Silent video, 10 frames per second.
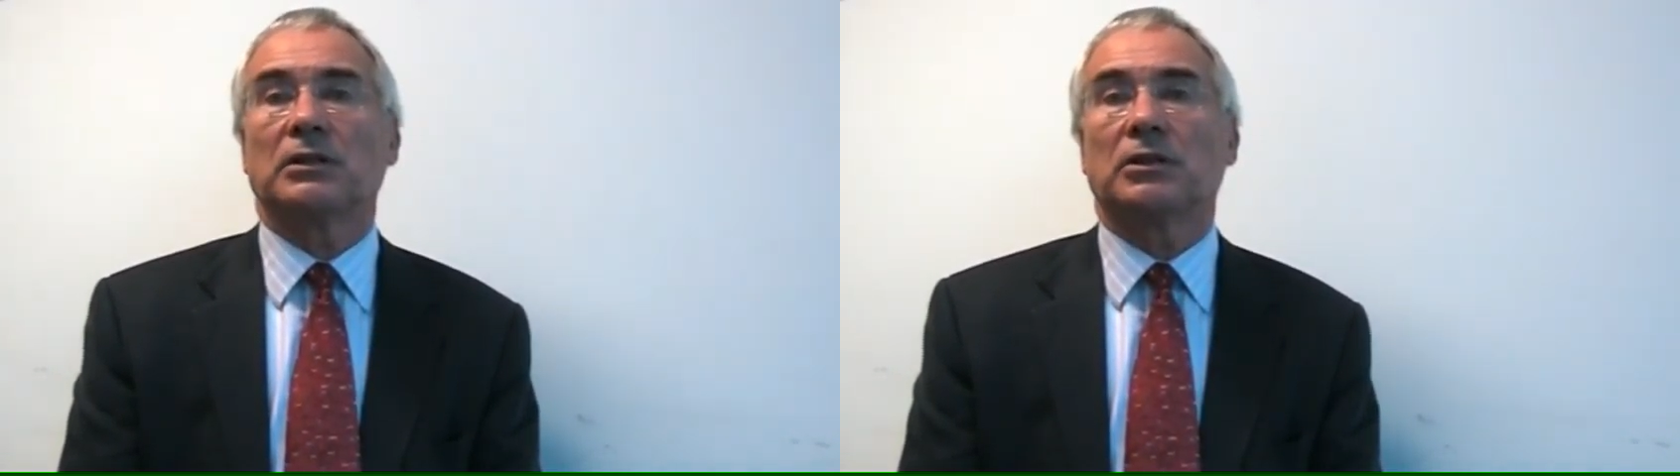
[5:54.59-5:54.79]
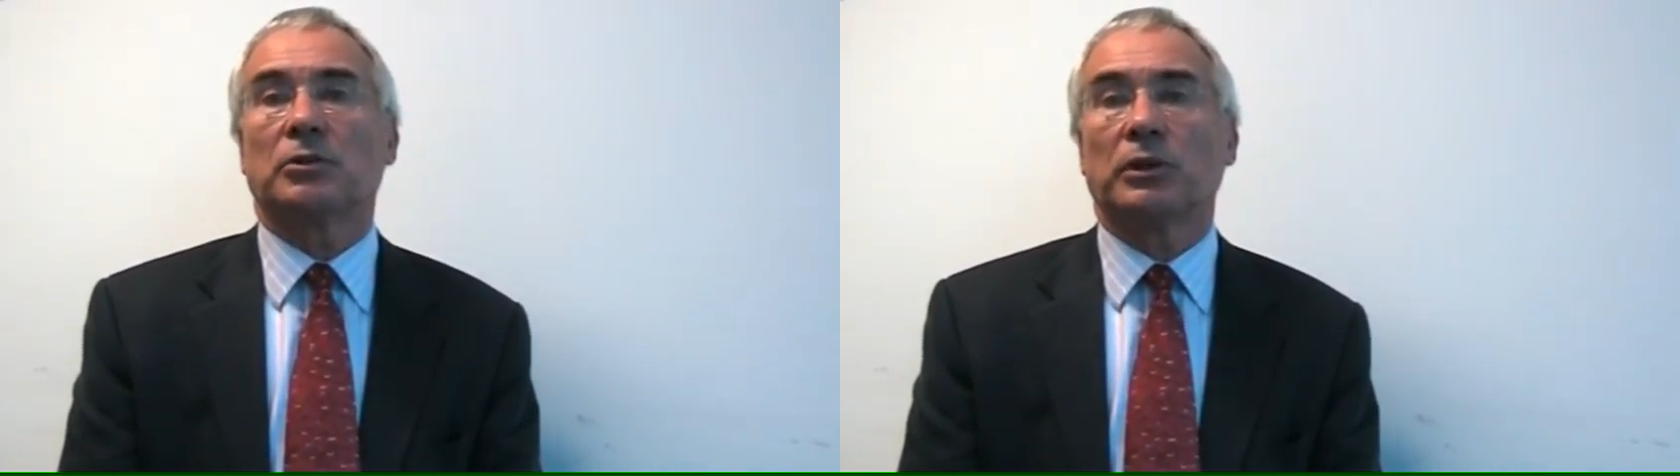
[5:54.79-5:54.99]

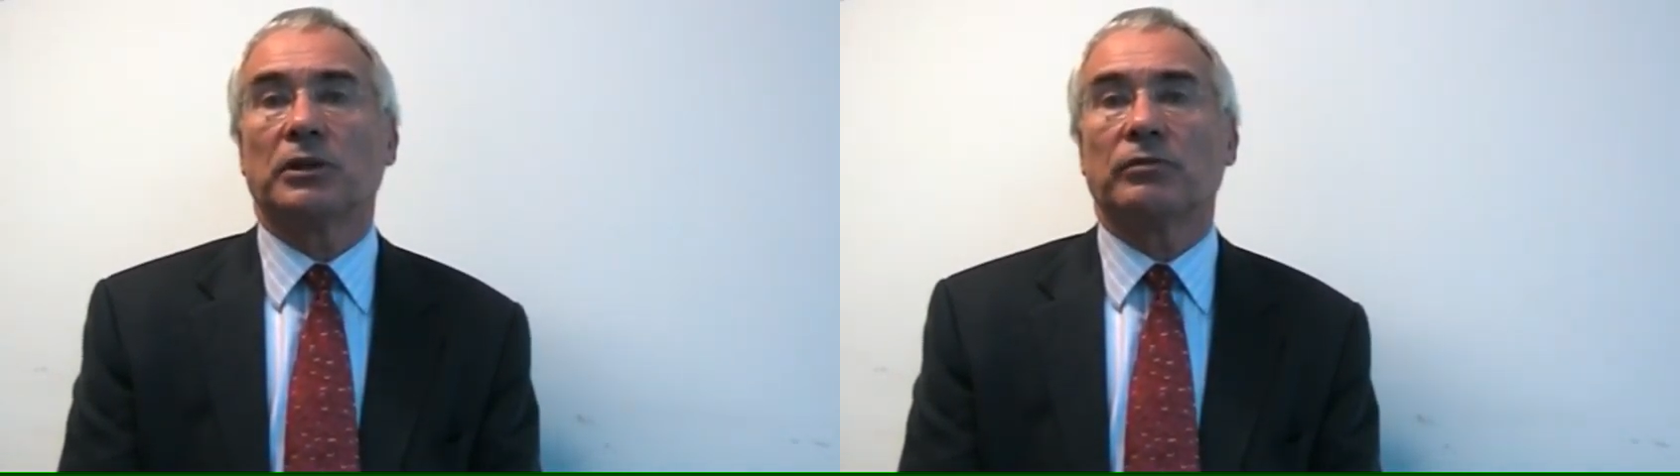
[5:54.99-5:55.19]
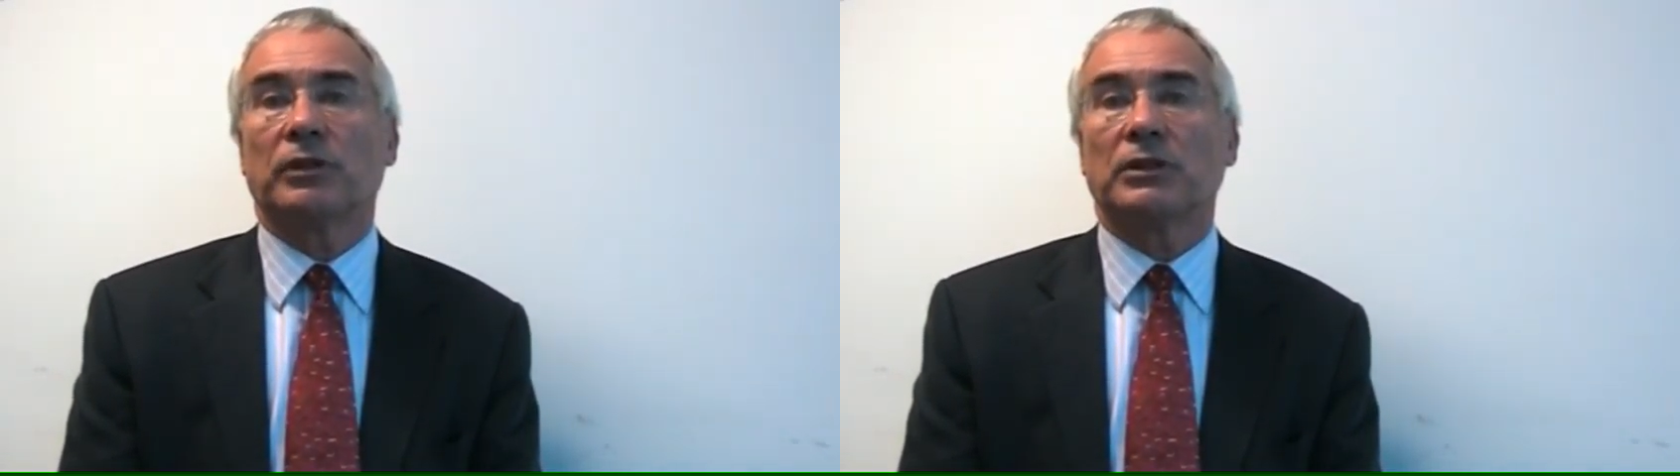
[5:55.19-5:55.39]
of the
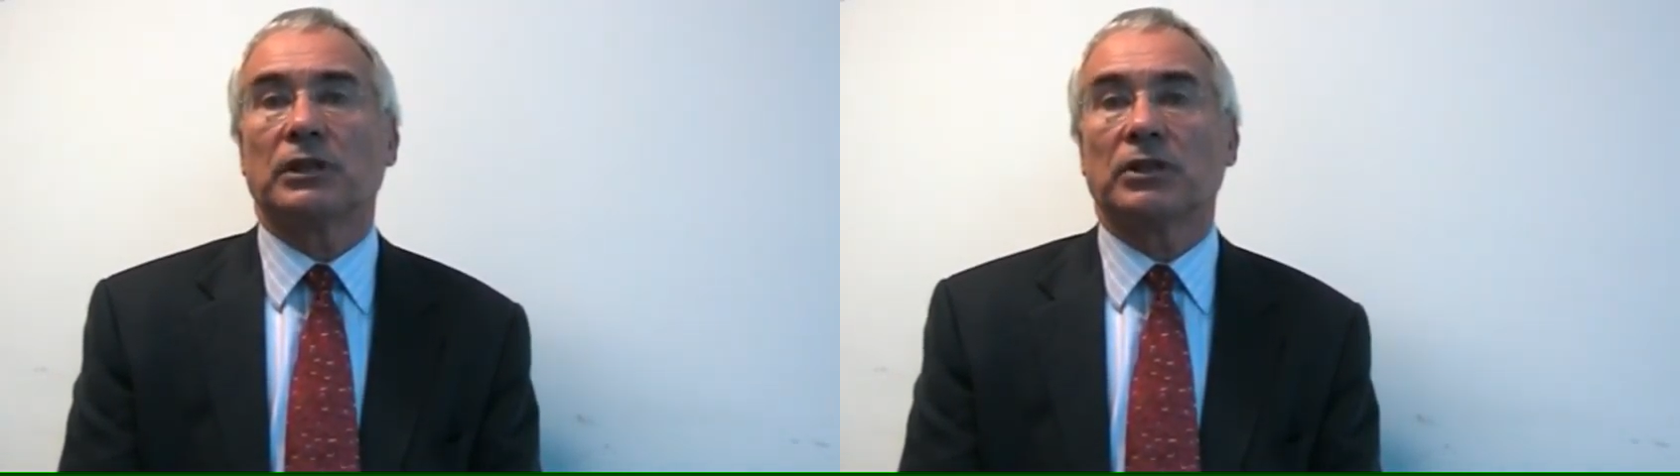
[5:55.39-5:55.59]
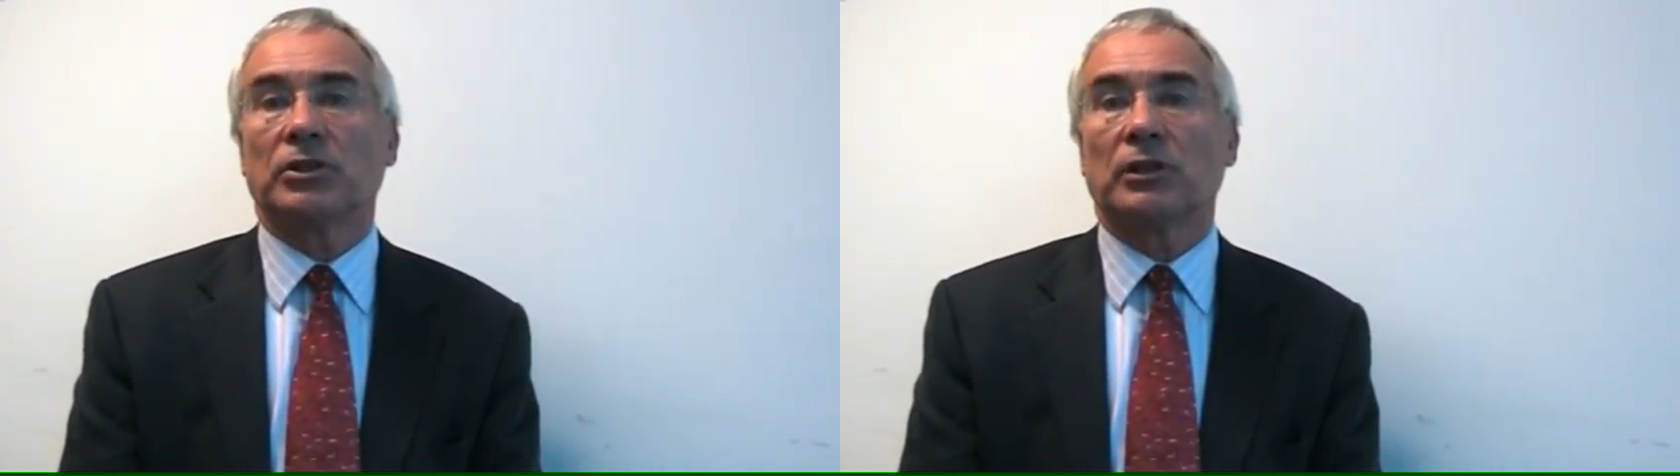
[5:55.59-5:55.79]
21st
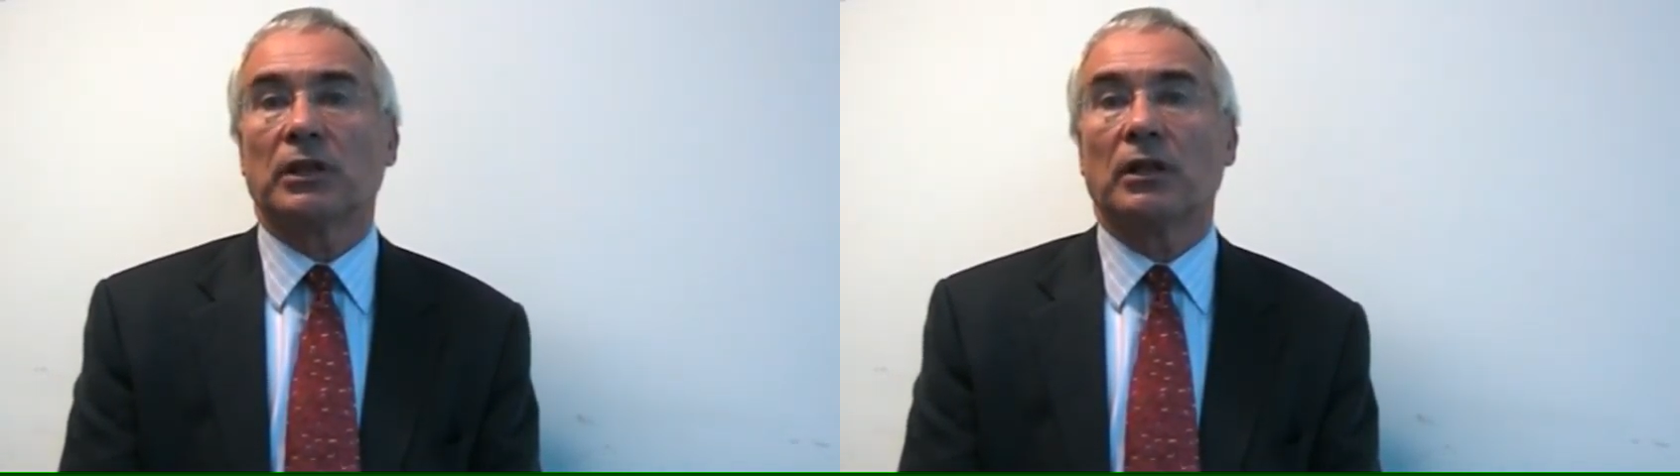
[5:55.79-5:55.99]
century